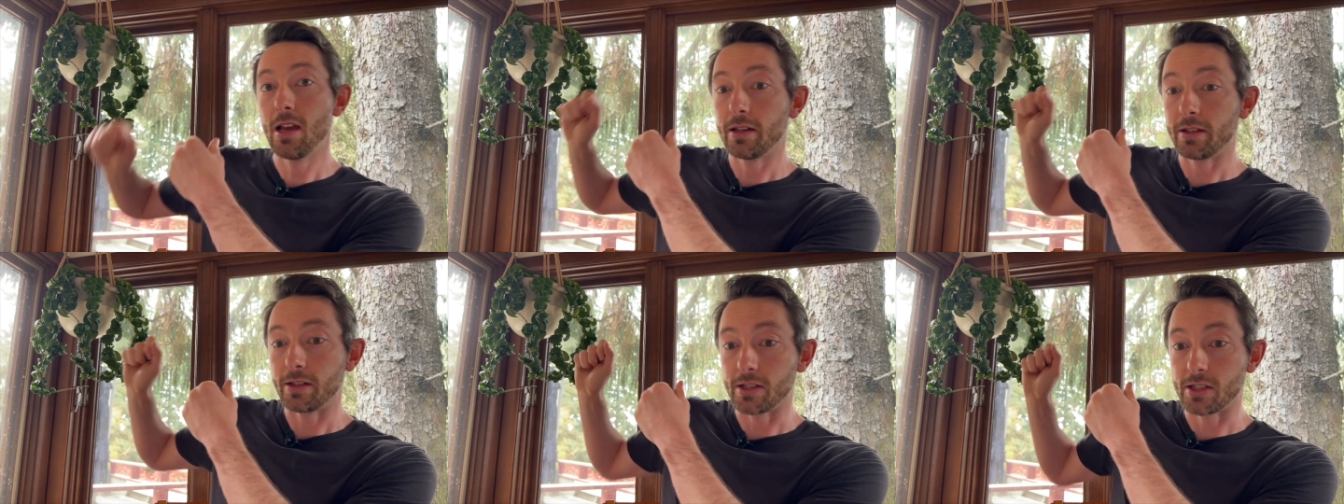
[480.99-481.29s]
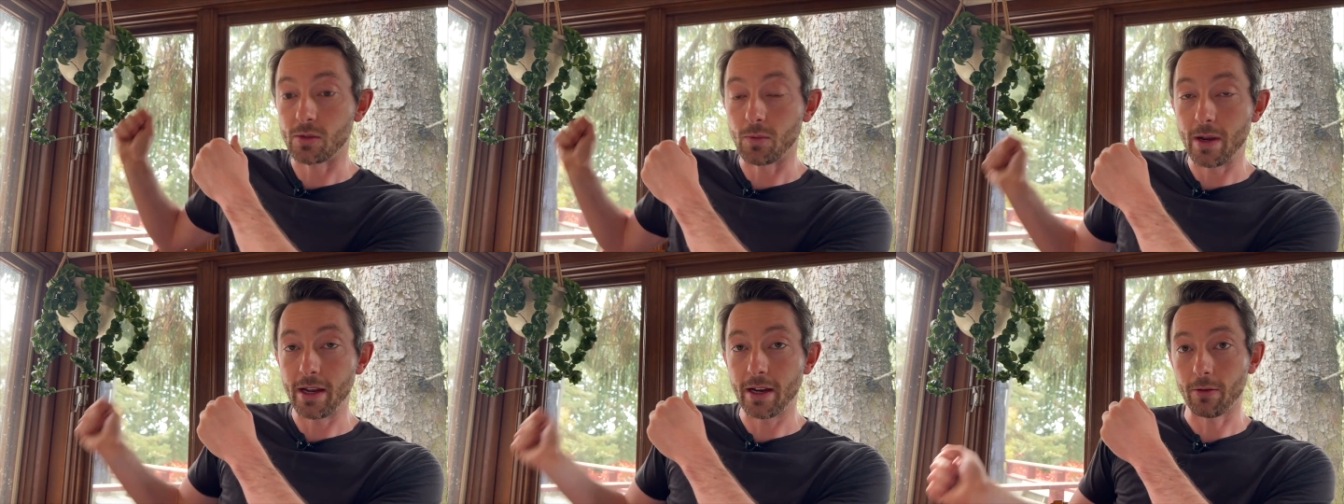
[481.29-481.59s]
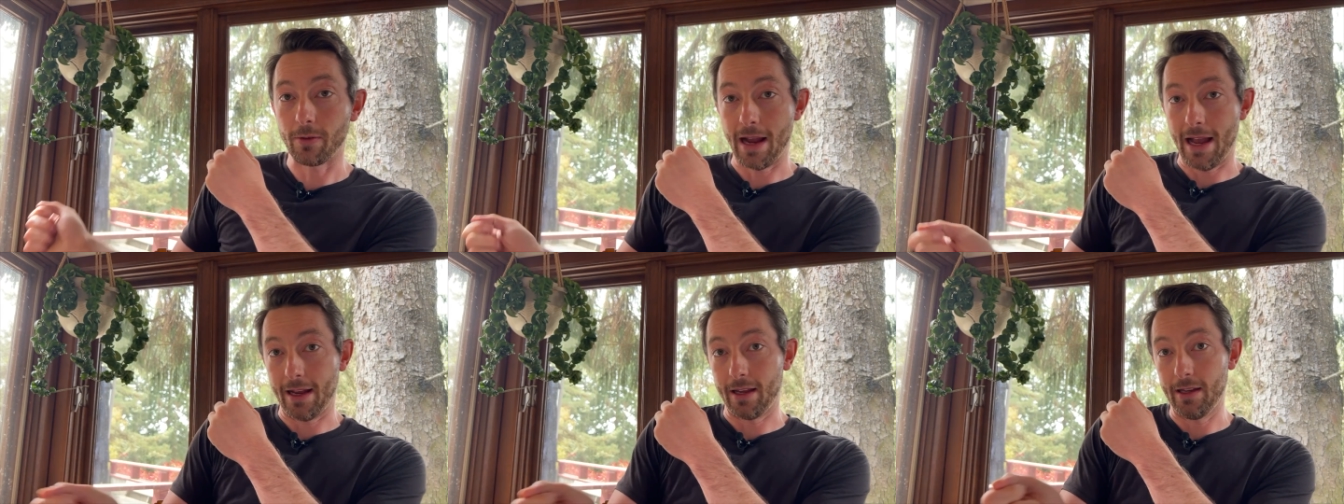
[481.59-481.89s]
to swing a
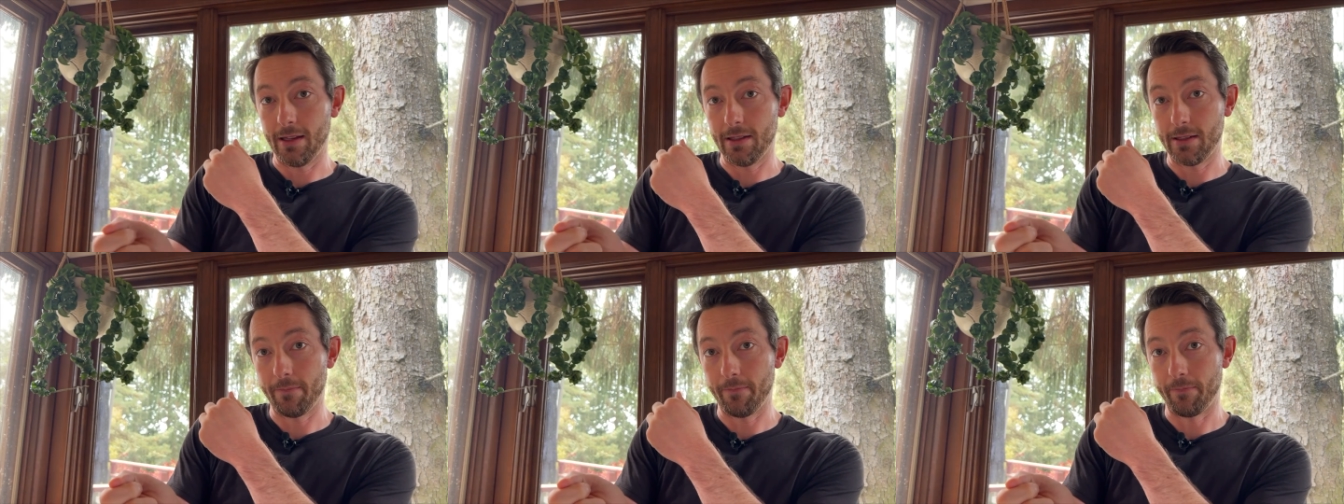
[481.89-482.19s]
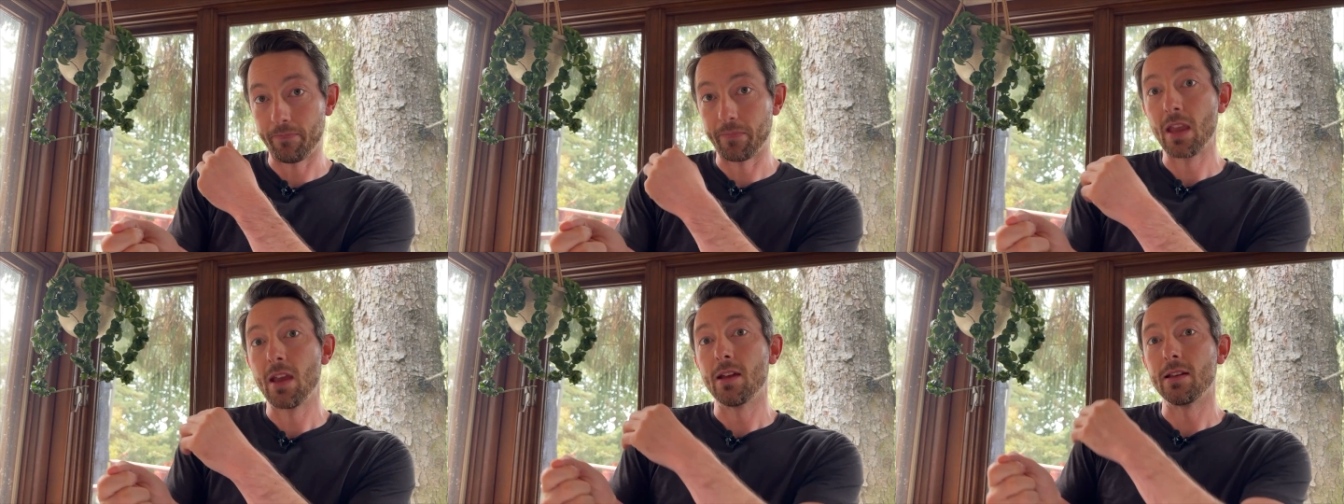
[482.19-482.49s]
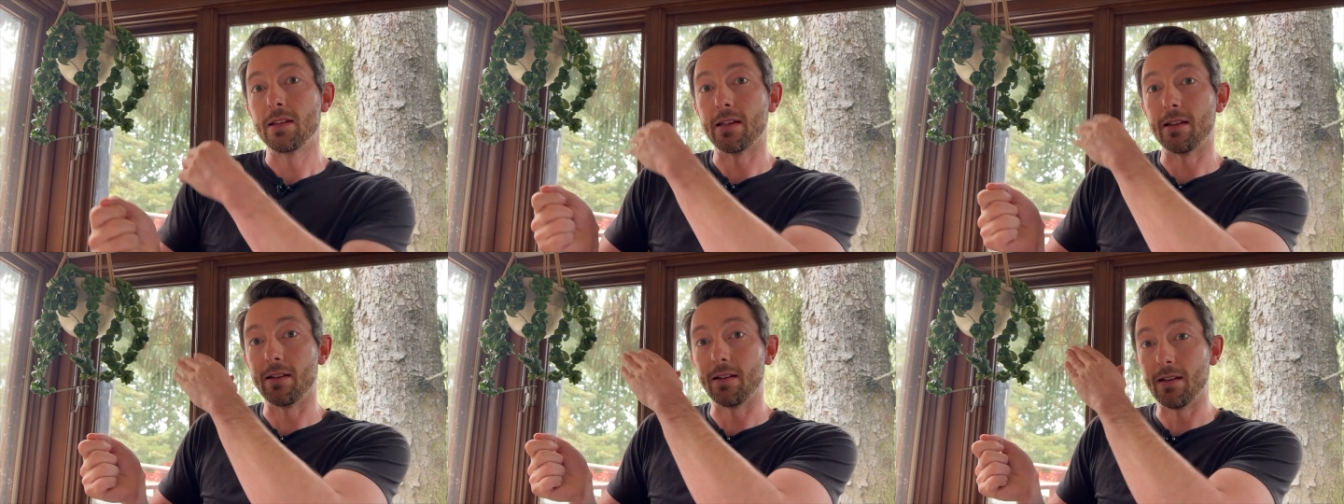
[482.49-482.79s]
racket,
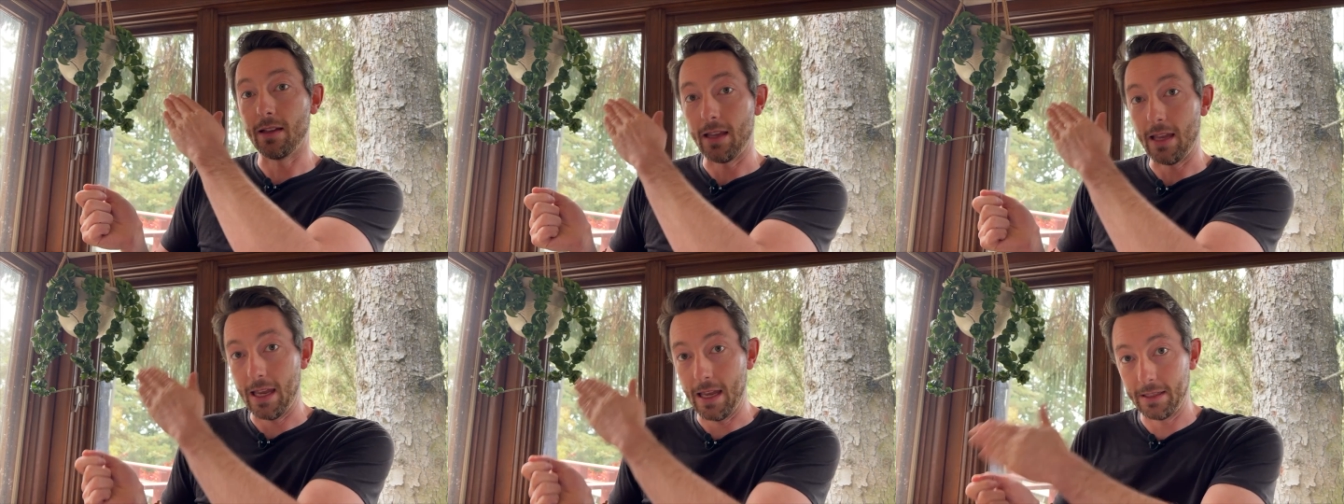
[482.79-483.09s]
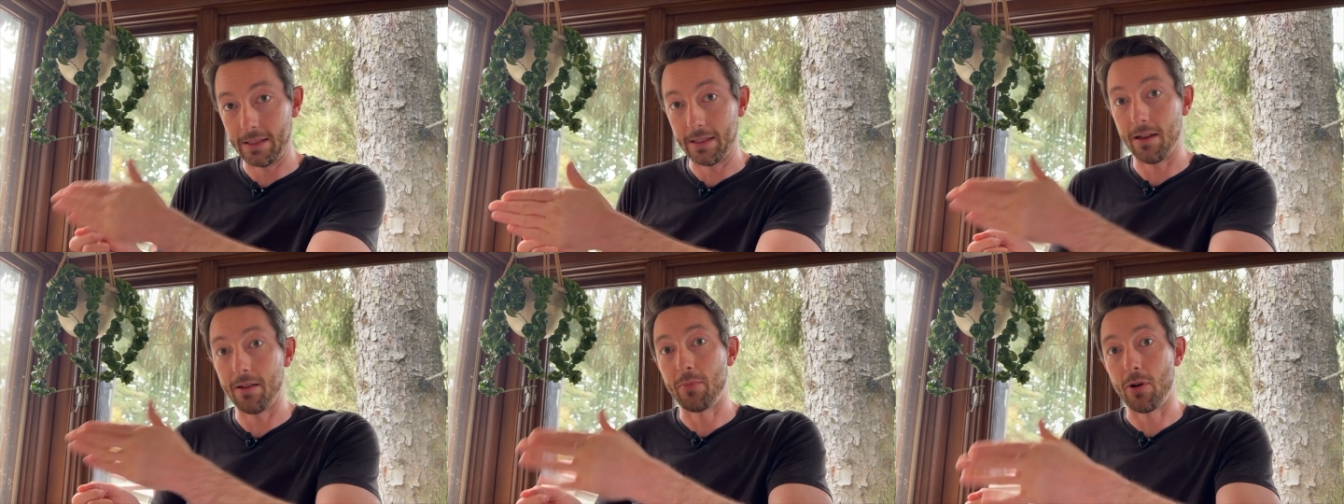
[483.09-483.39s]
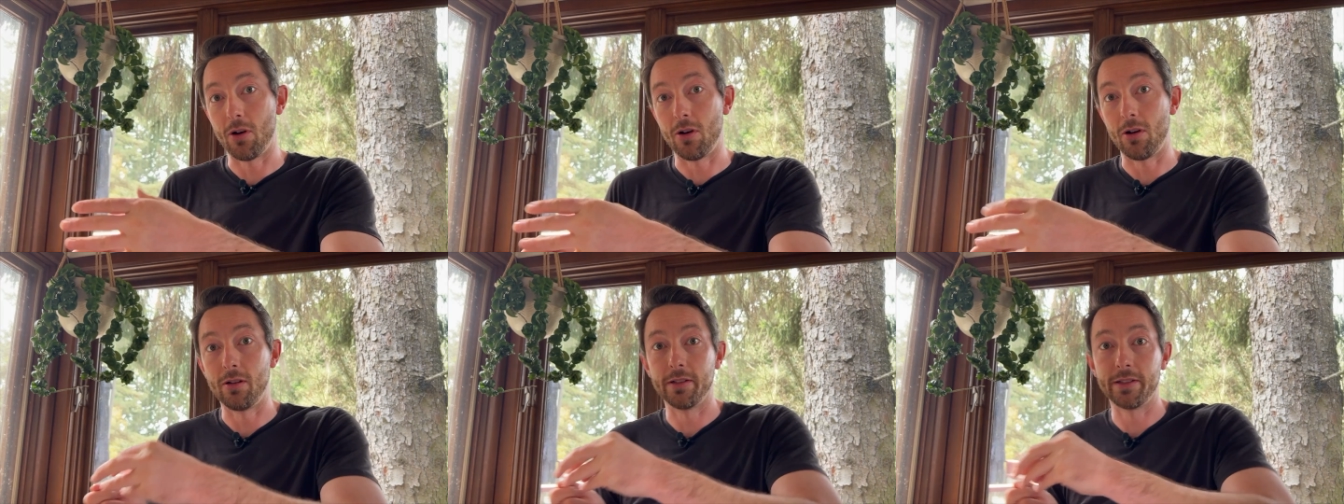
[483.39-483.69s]
to hit a
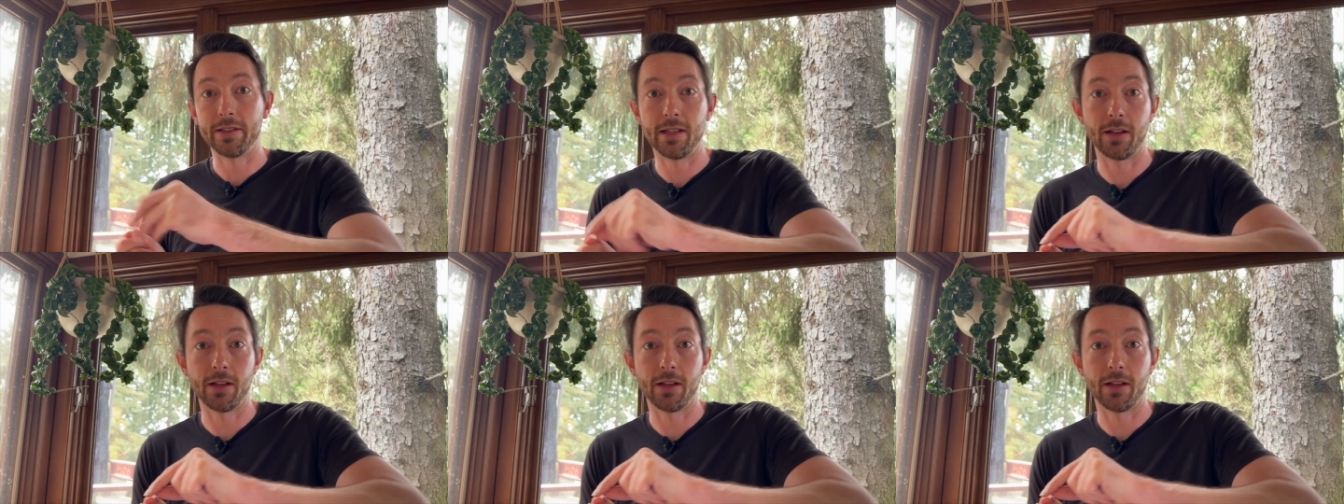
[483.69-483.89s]
ball to